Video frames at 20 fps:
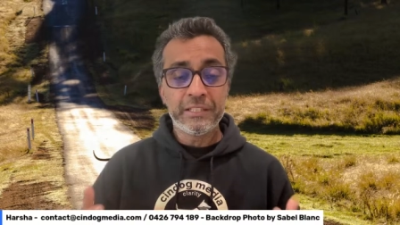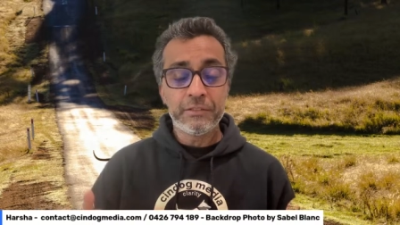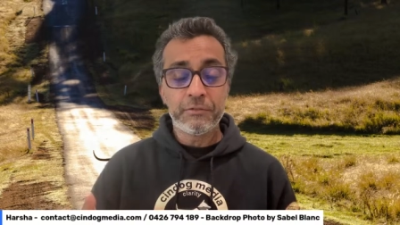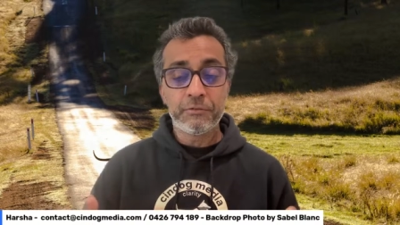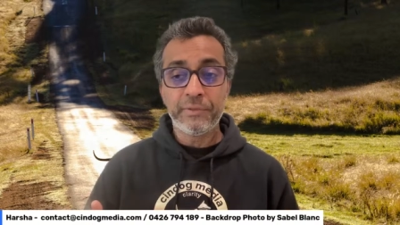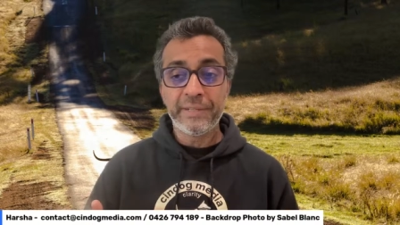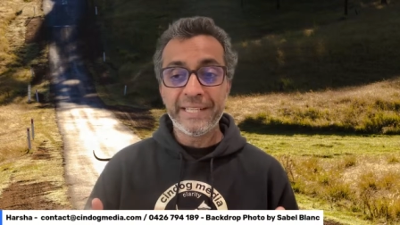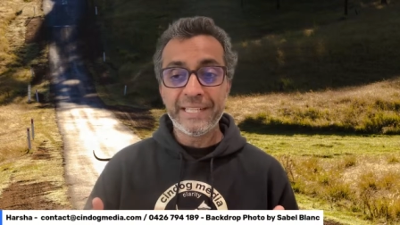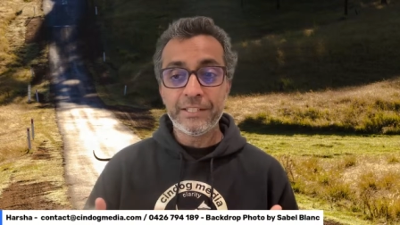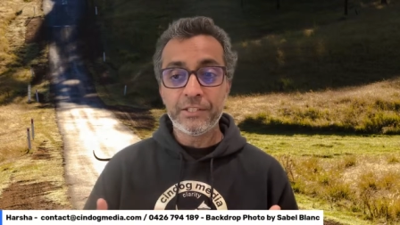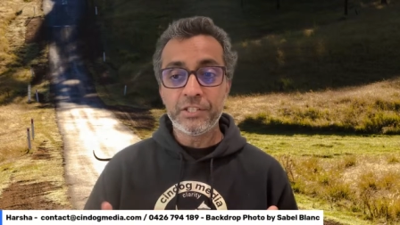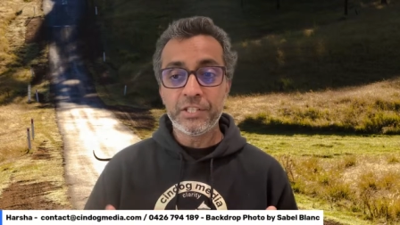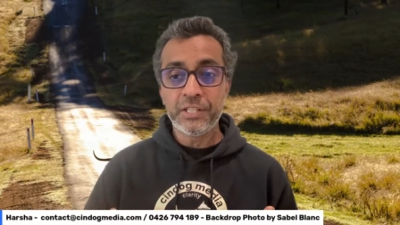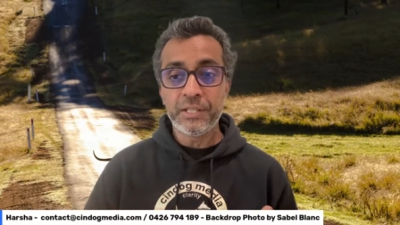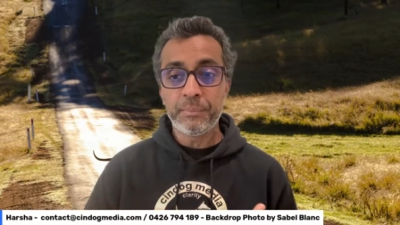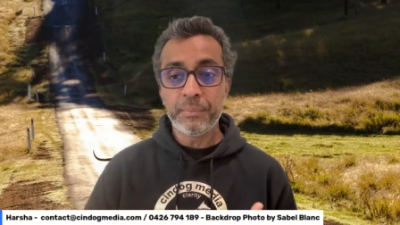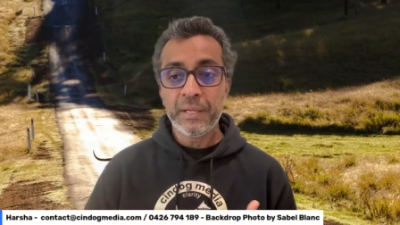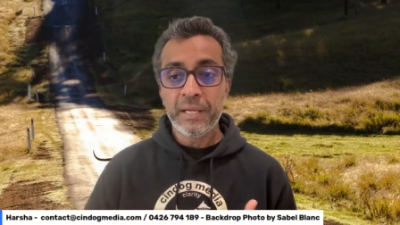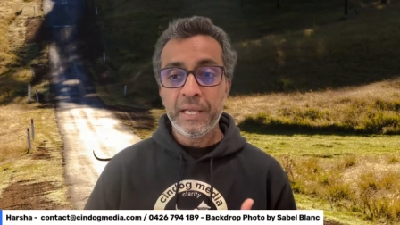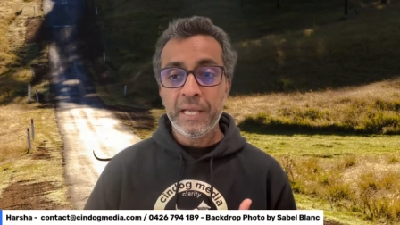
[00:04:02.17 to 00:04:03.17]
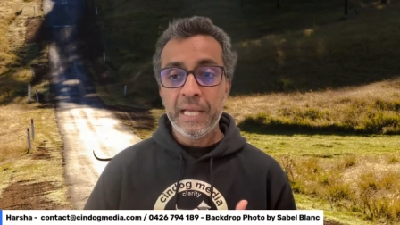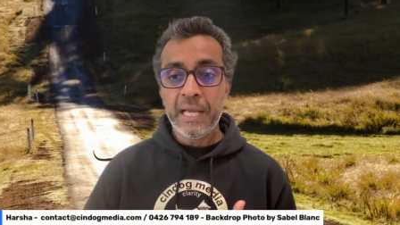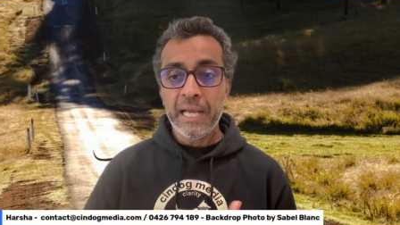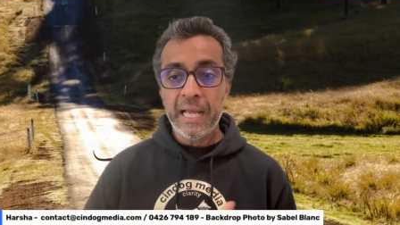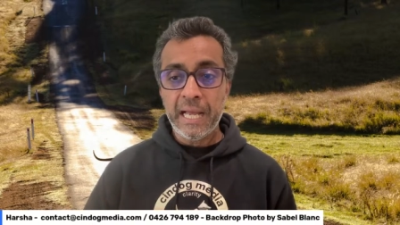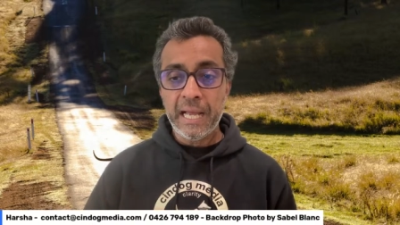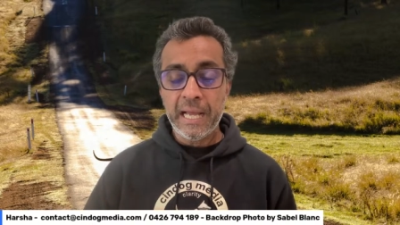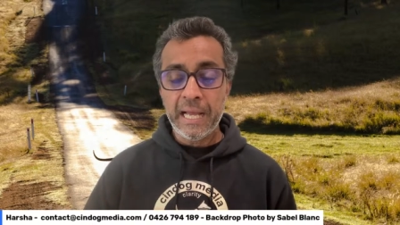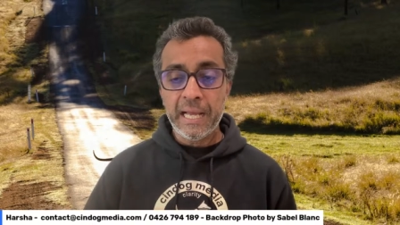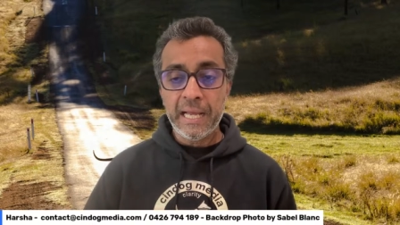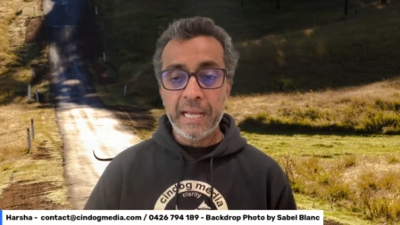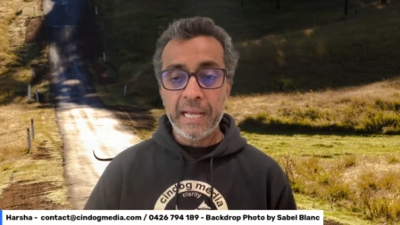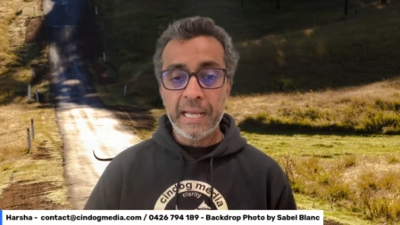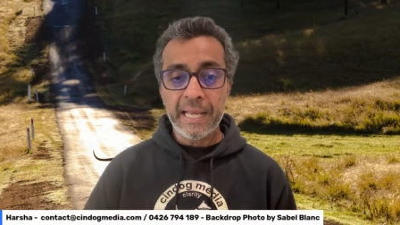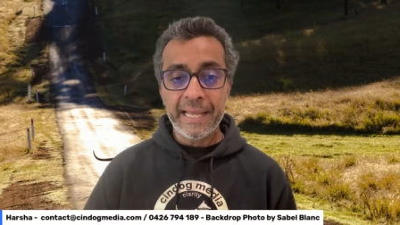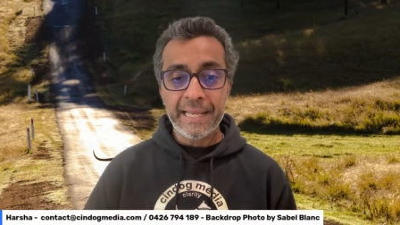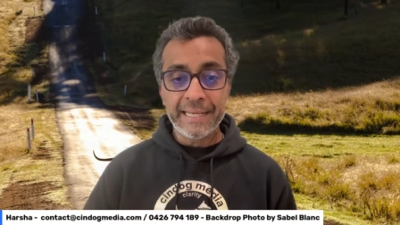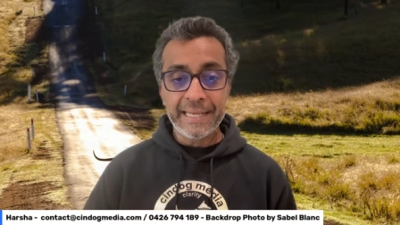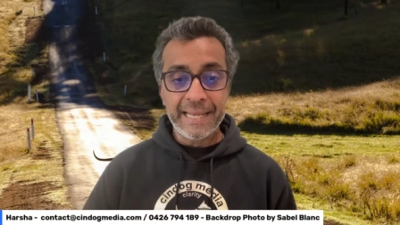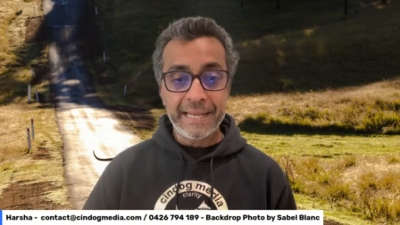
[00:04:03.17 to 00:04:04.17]
and readership,
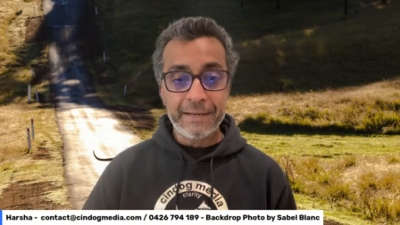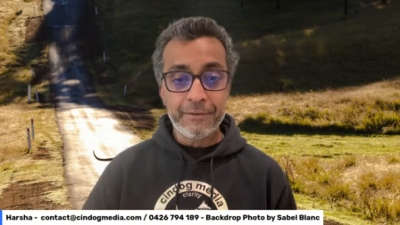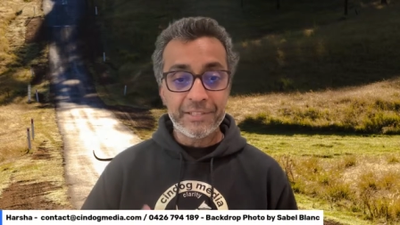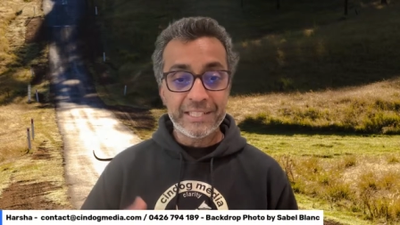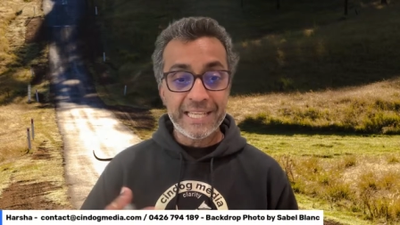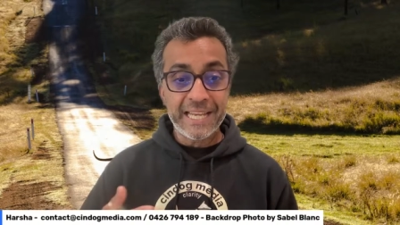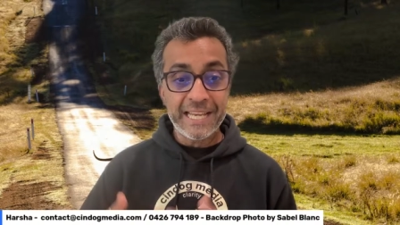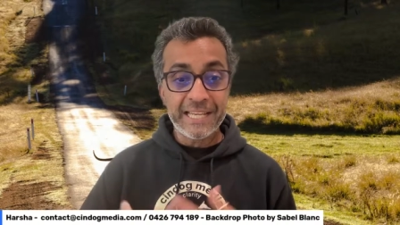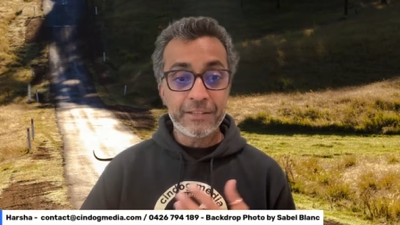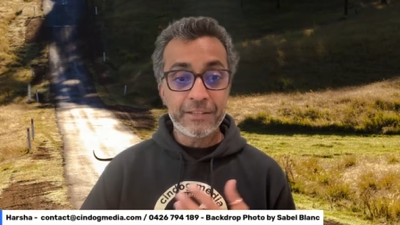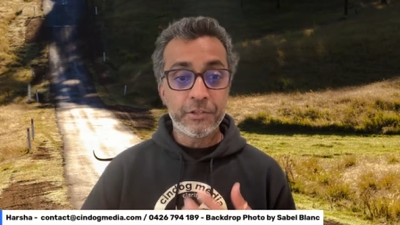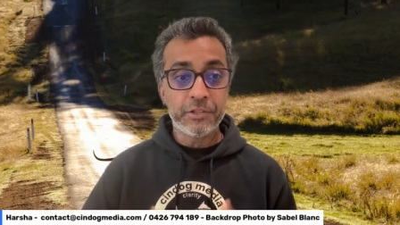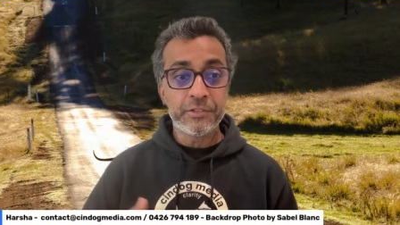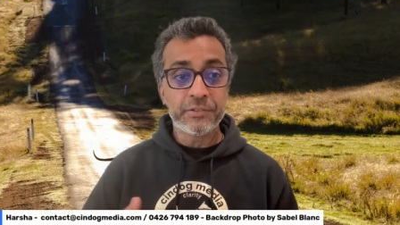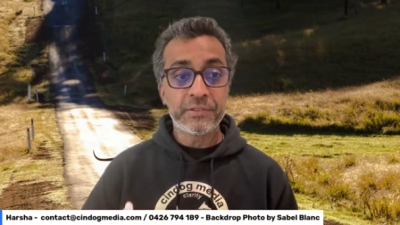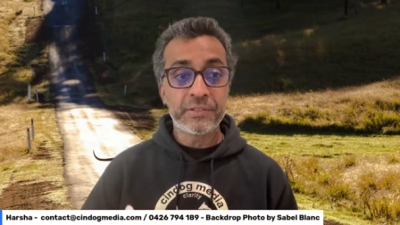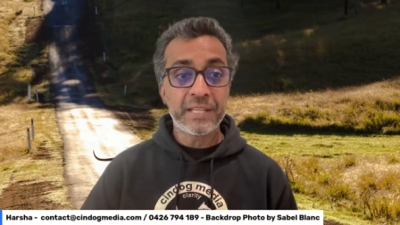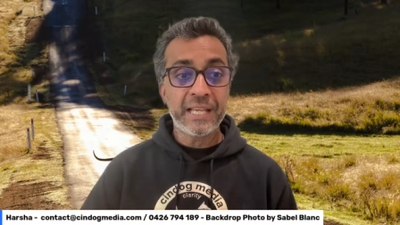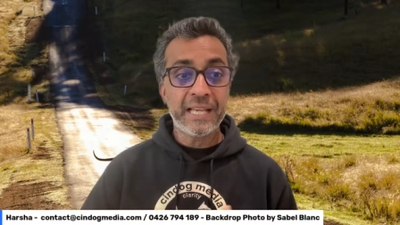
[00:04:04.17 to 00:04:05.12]
and retain those